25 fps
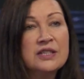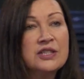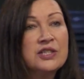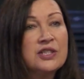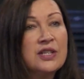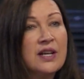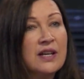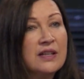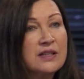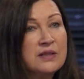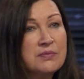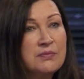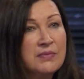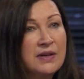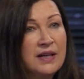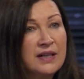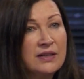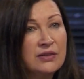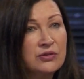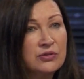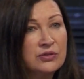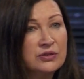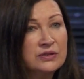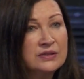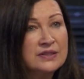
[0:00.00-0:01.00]
checked
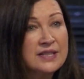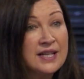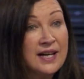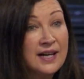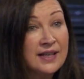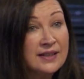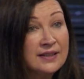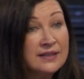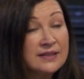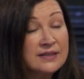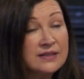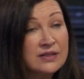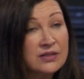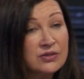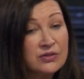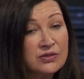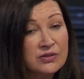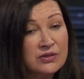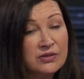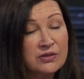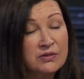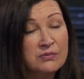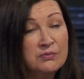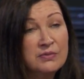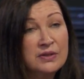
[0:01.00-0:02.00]
my own diet so
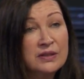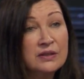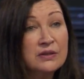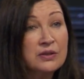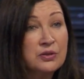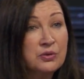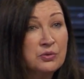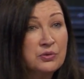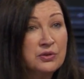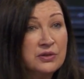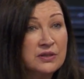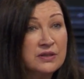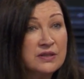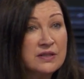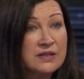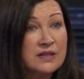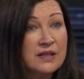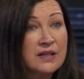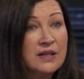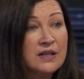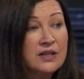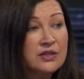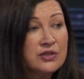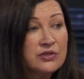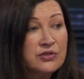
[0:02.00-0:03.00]
that the milk wouldn't
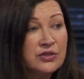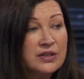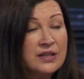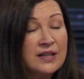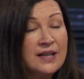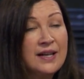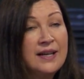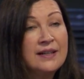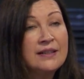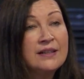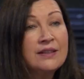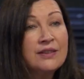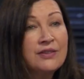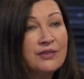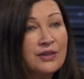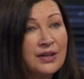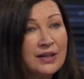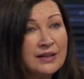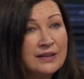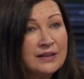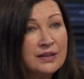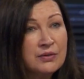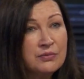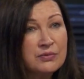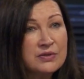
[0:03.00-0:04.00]
trigger
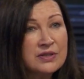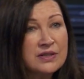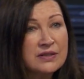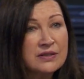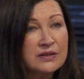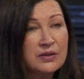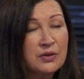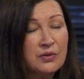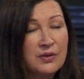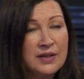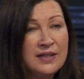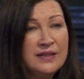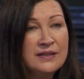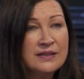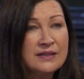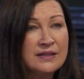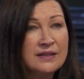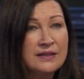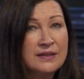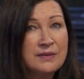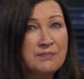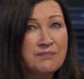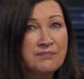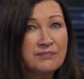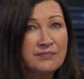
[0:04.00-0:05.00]
anything. It was quite
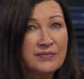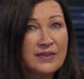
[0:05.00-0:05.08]
a